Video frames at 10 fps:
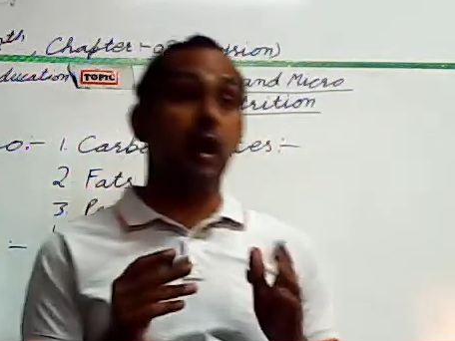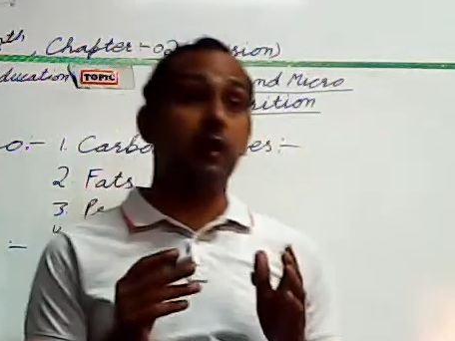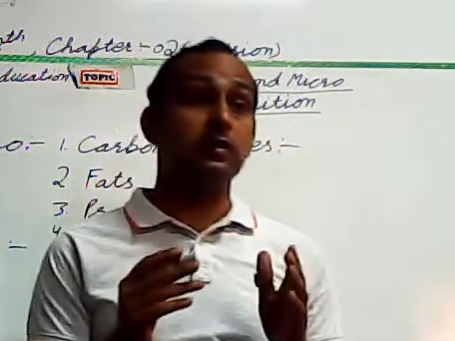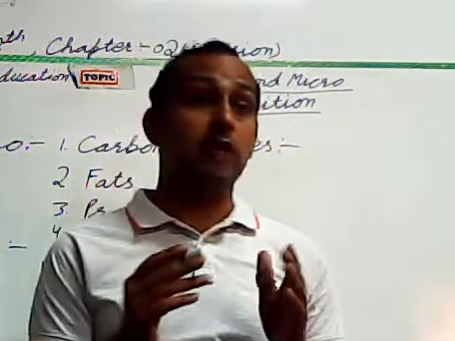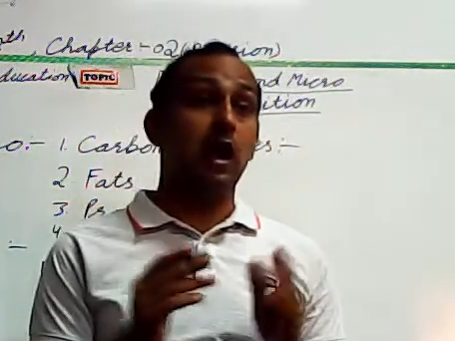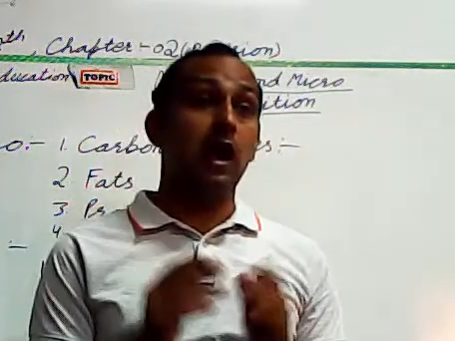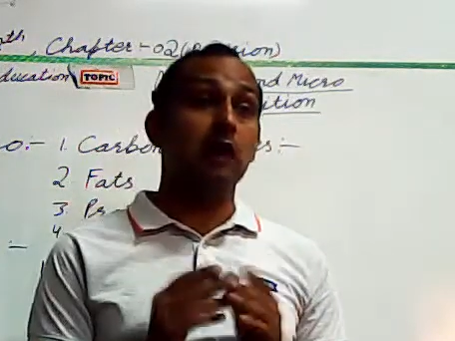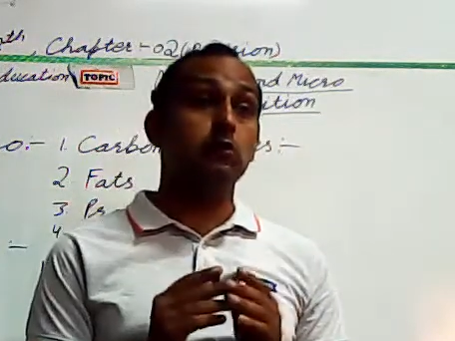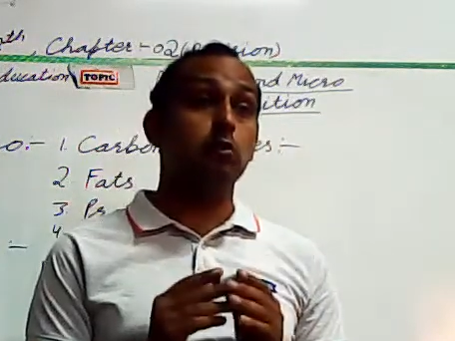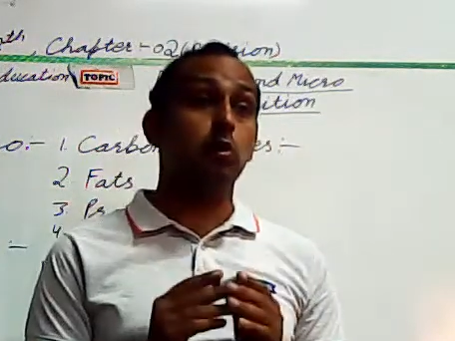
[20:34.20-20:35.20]
is
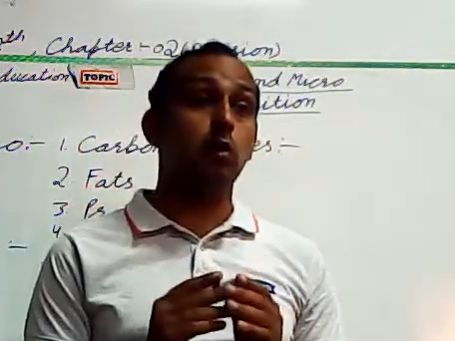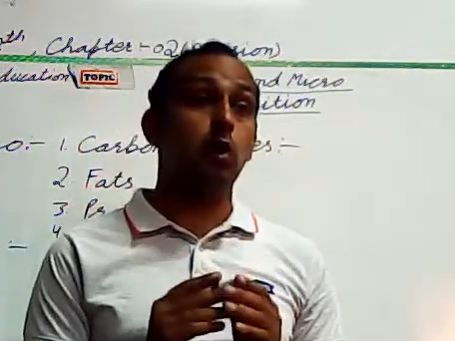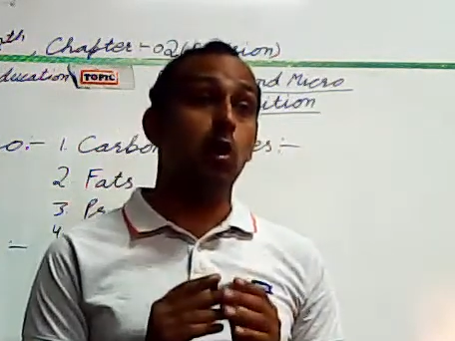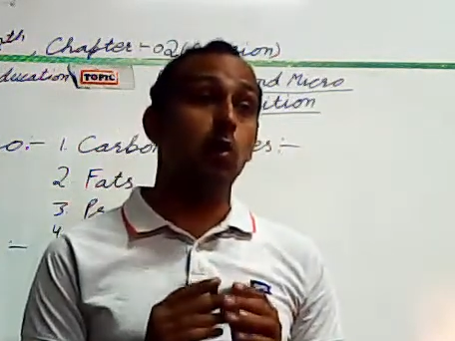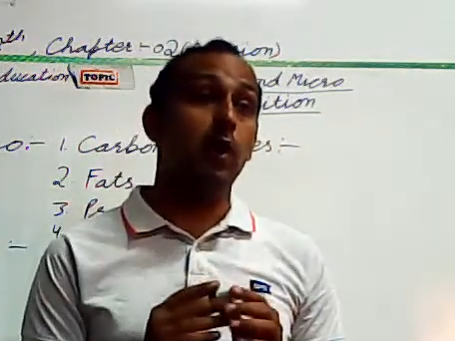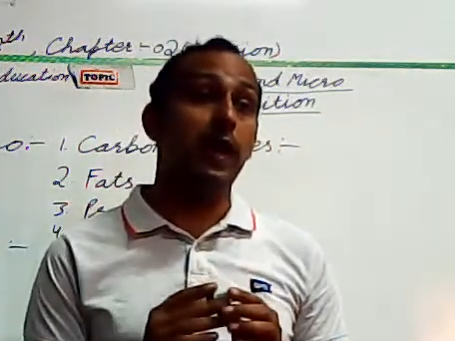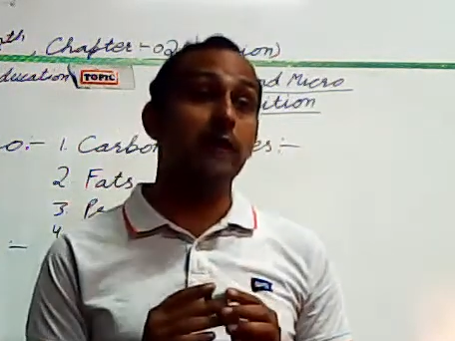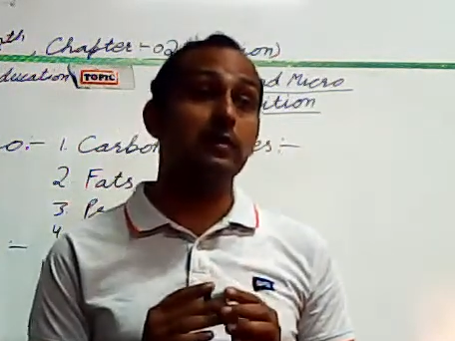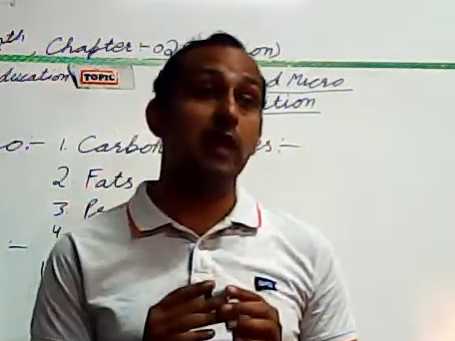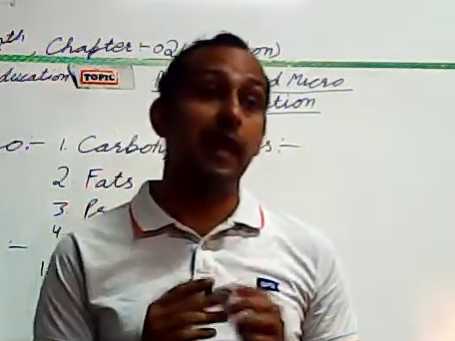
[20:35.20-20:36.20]
also known
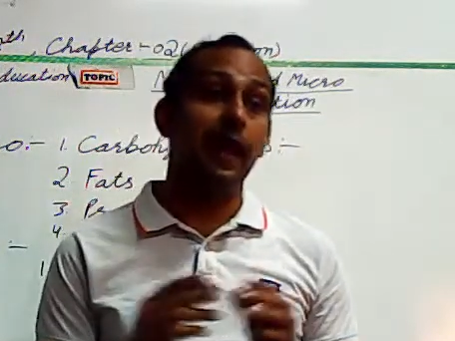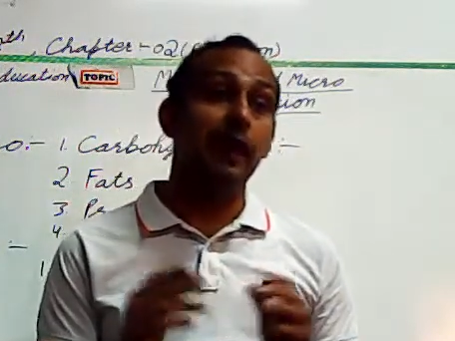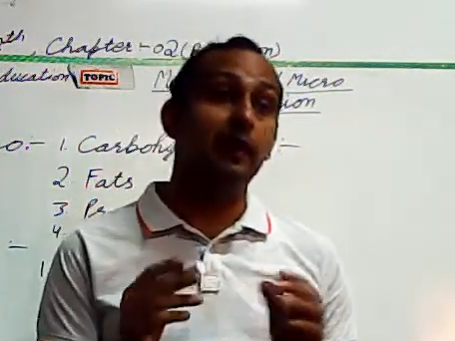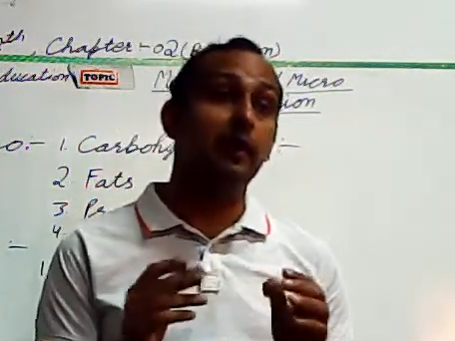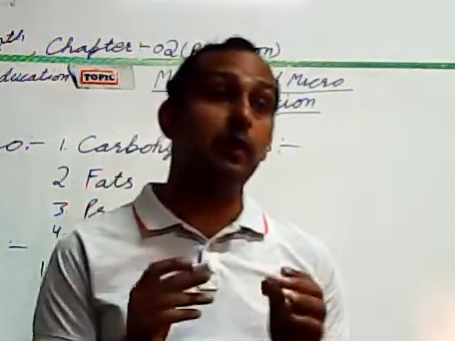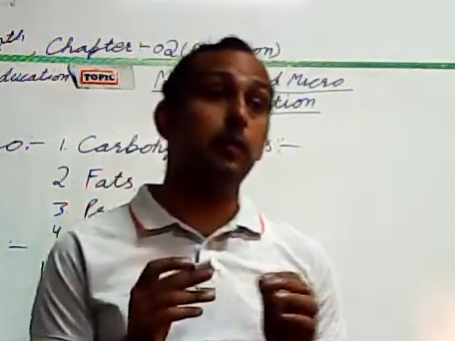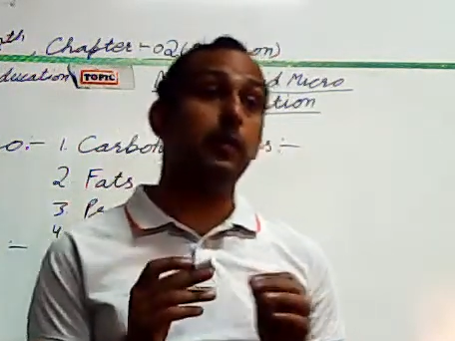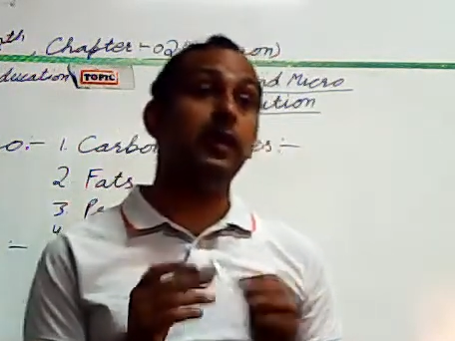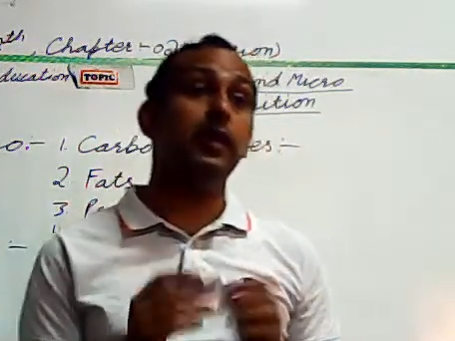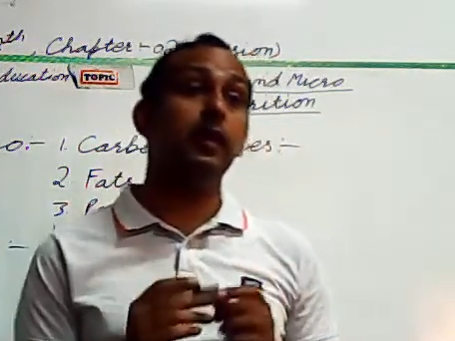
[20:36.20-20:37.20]
as the
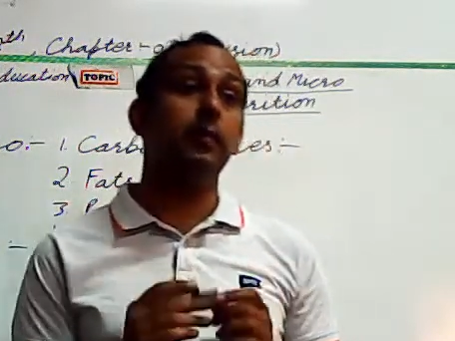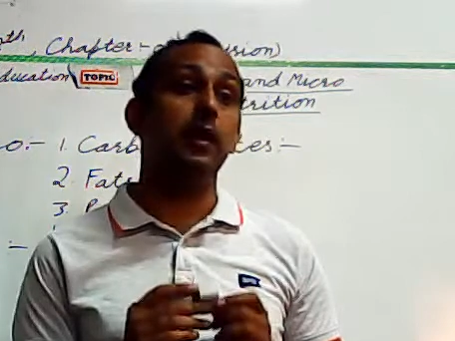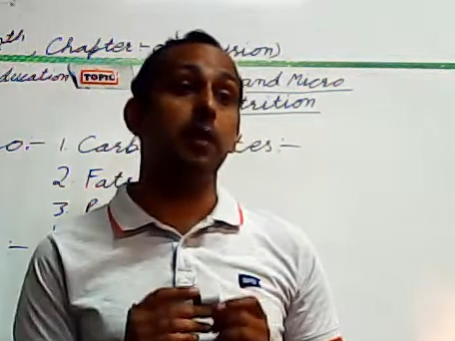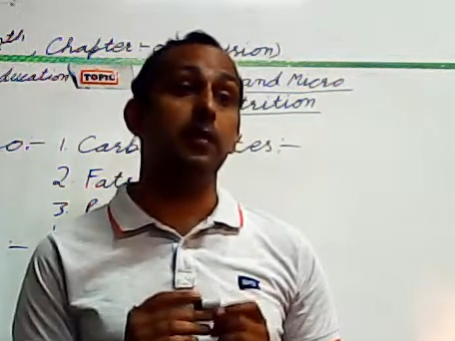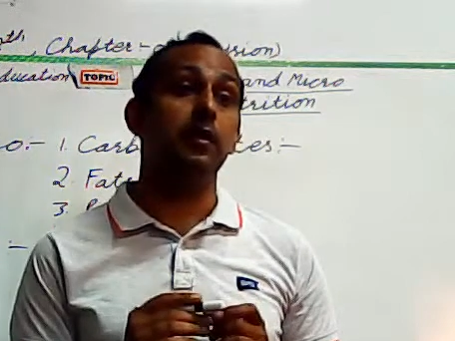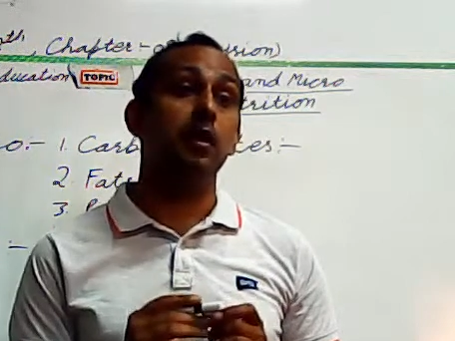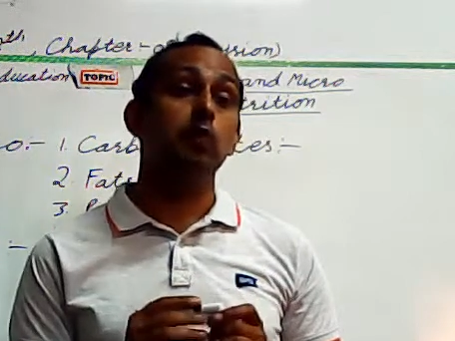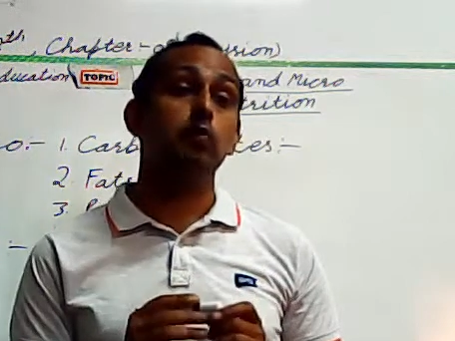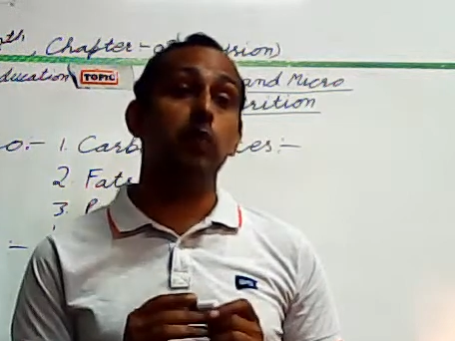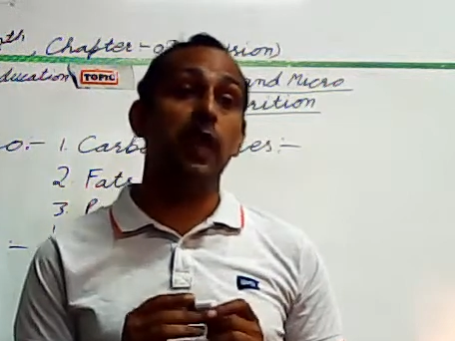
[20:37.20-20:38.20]
anti-bleeding vitamin.
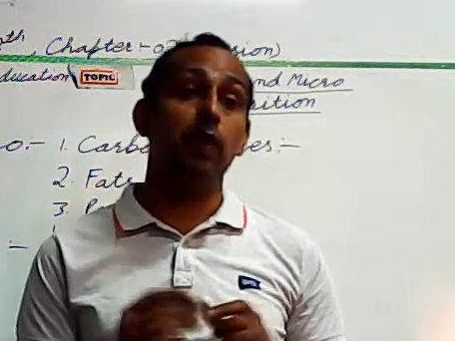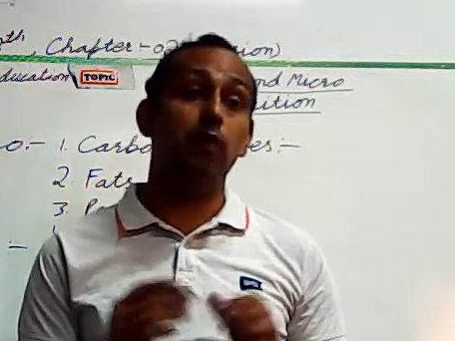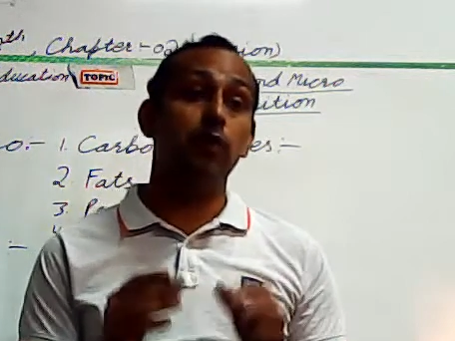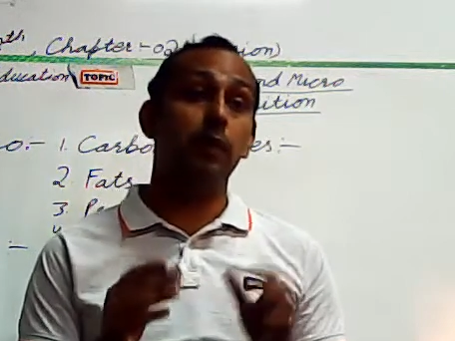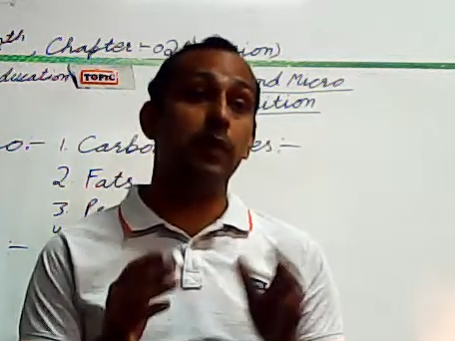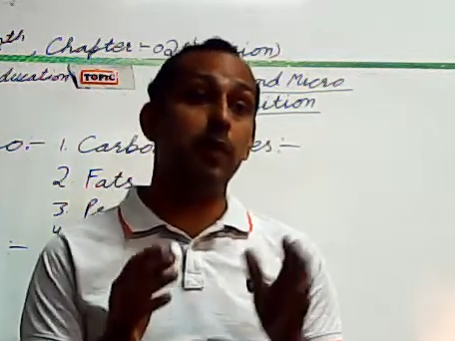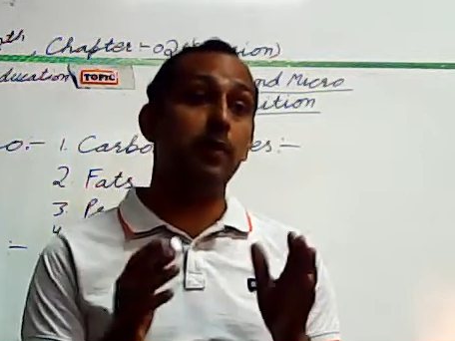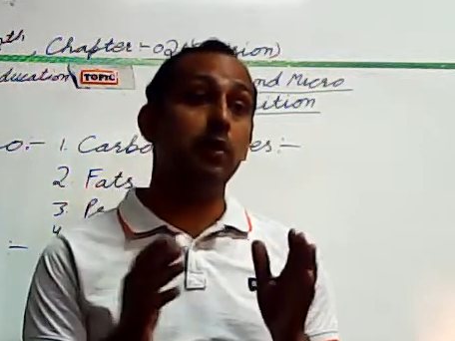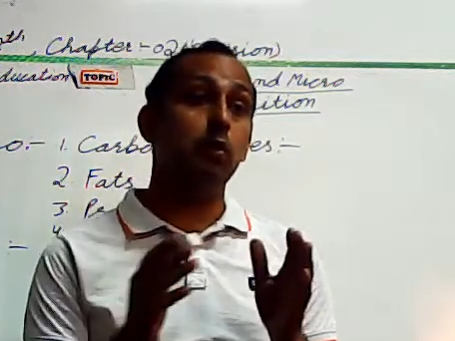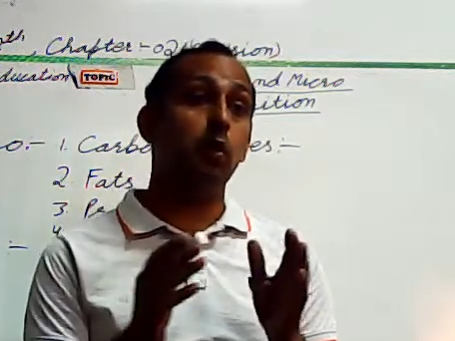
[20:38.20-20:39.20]
So lack of the
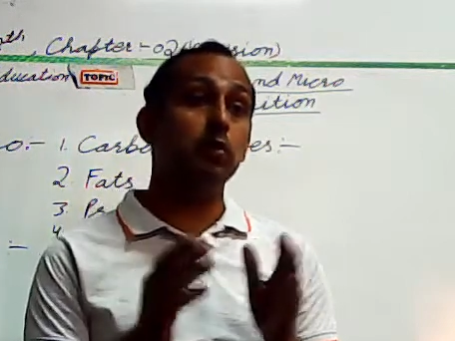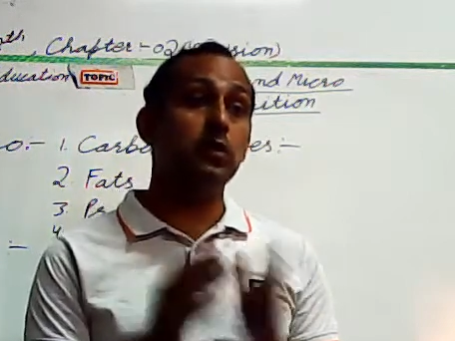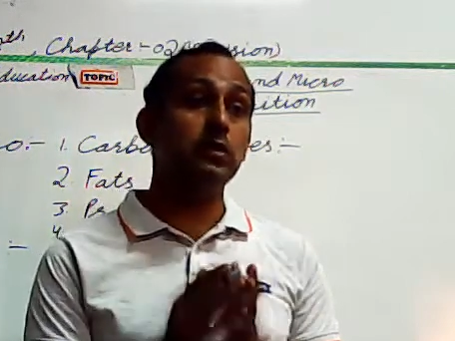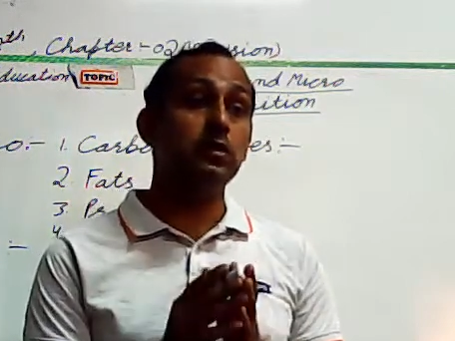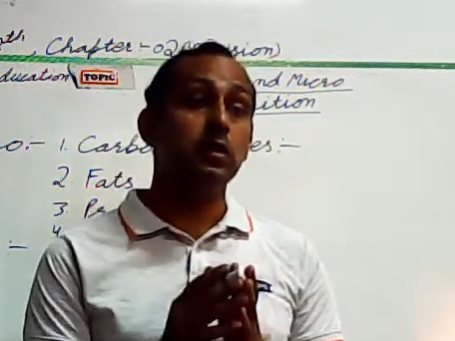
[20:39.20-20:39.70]
vitamin causes